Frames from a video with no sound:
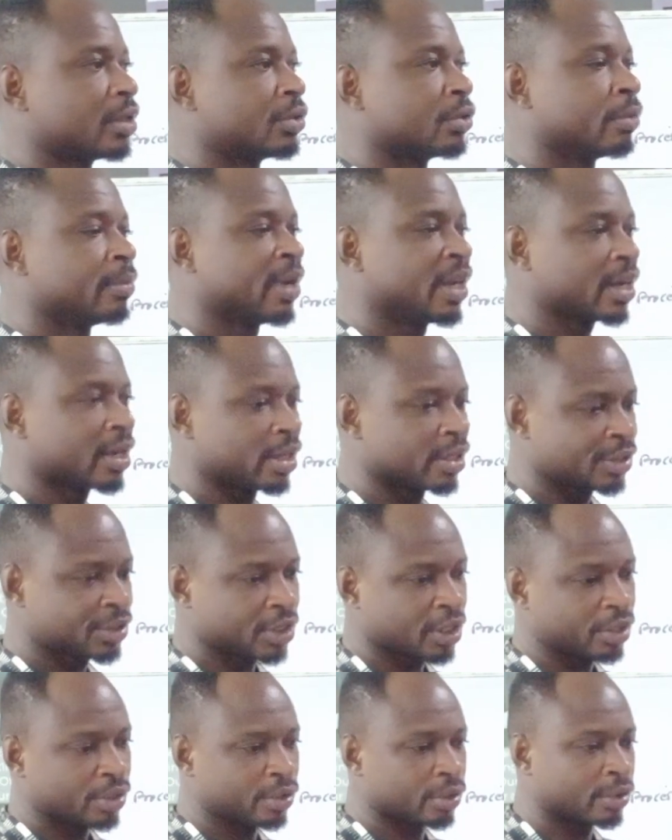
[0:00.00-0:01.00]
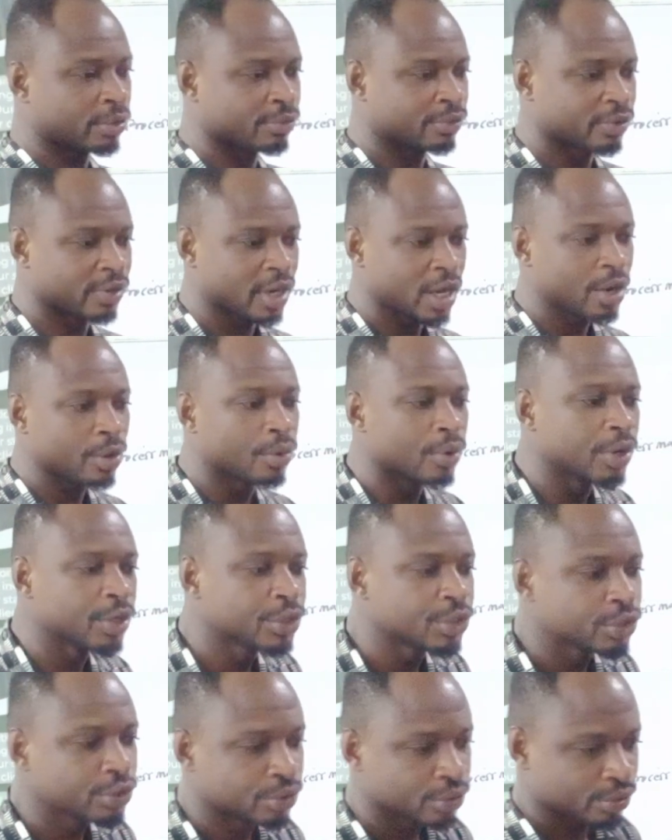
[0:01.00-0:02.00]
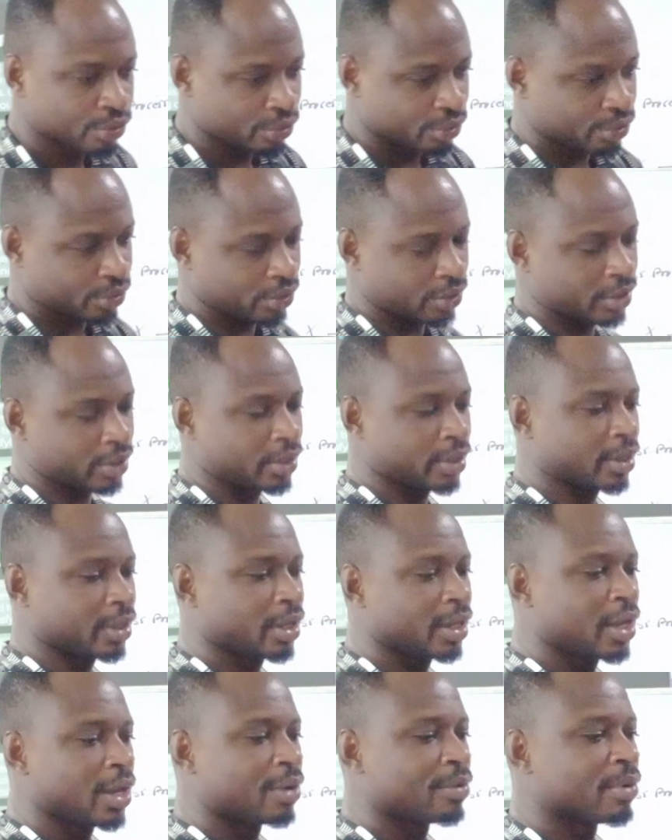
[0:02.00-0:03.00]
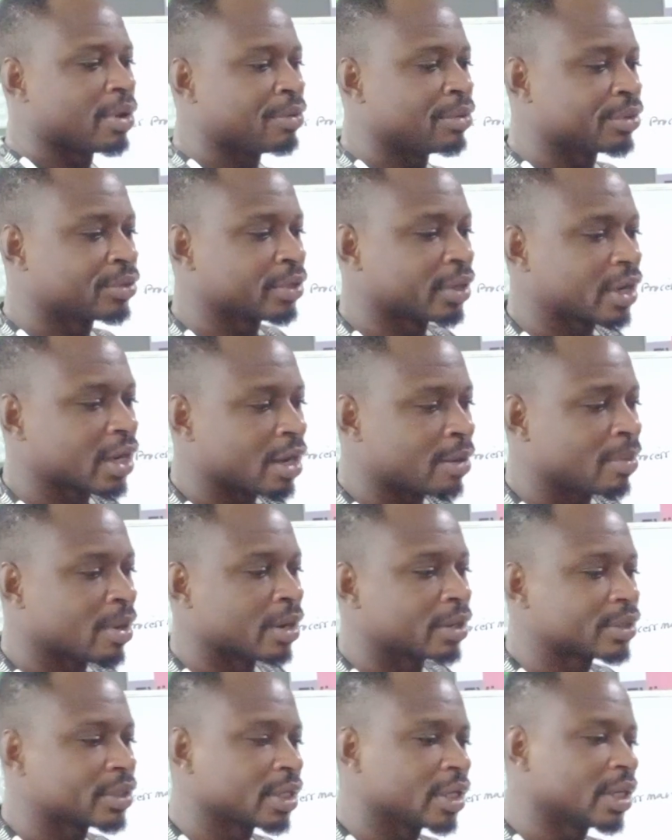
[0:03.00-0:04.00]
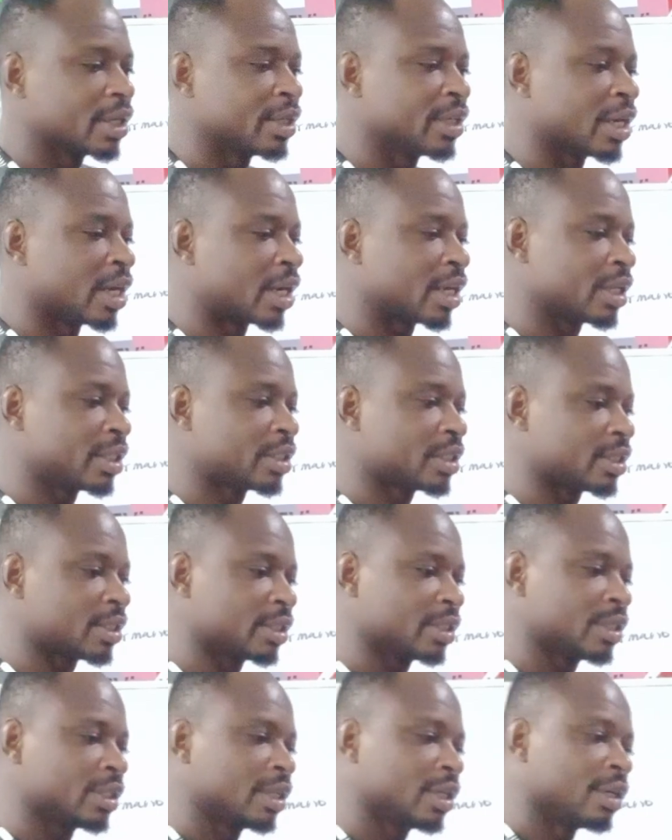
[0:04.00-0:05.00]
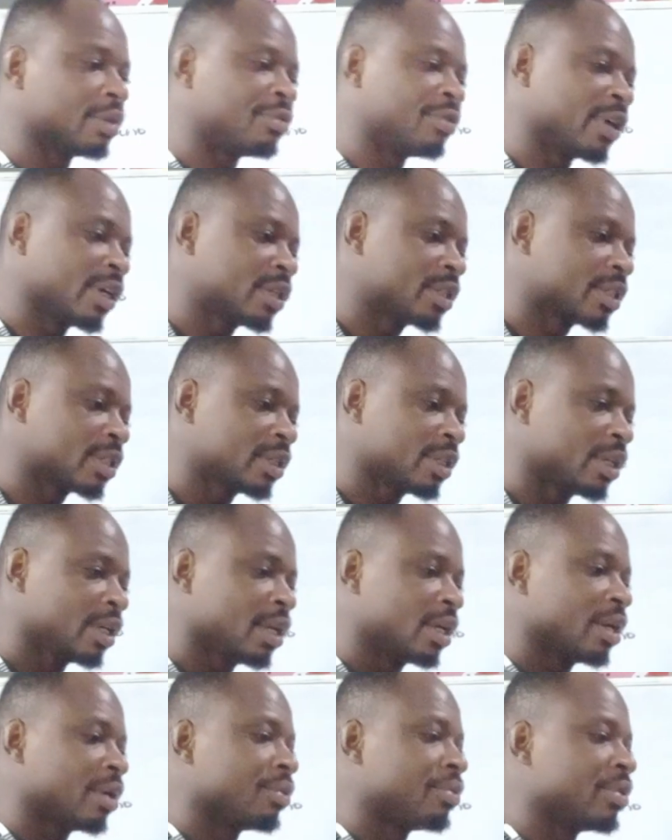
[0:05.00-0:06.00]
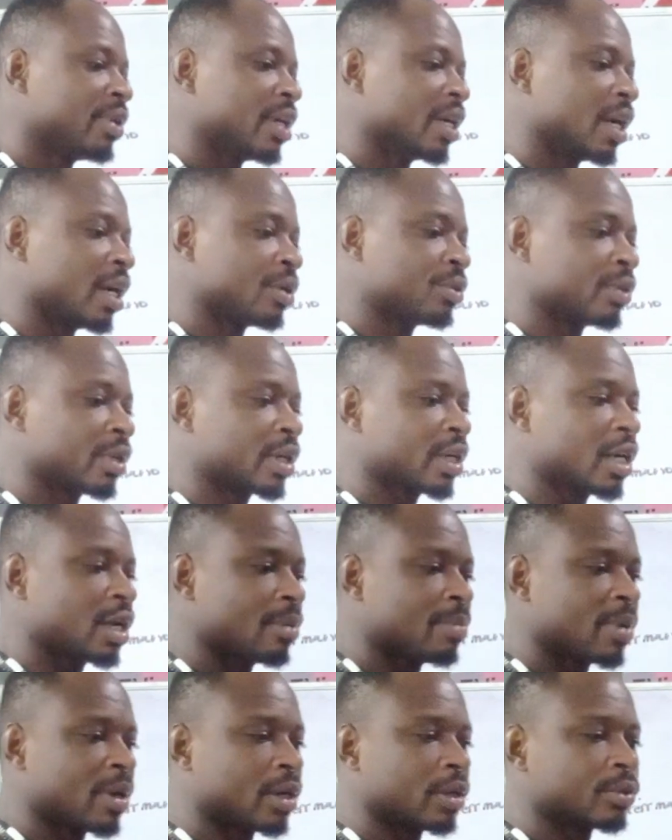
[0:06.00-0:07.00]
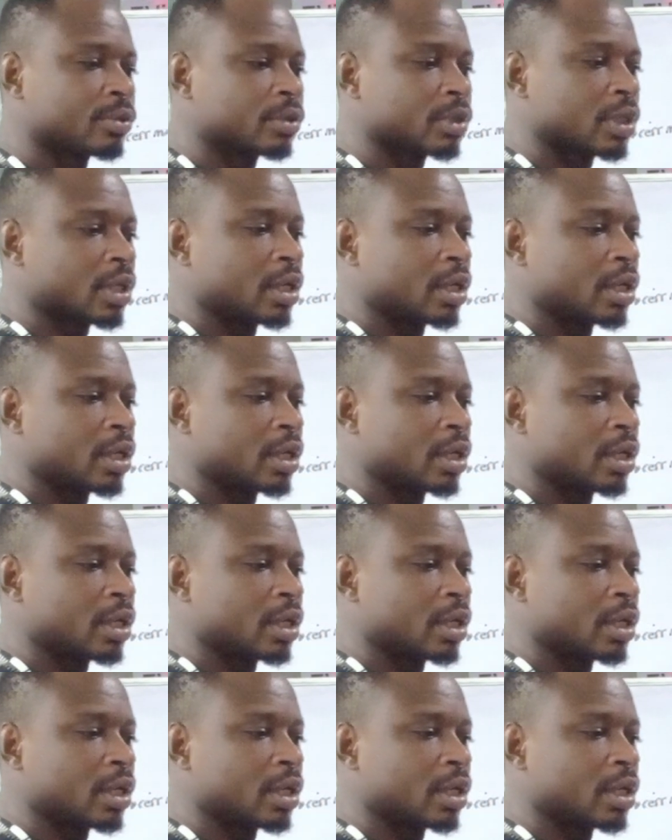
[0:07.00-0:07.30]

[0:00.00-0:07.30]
nomenclature of language, when we talk about indirect effects, we are talking about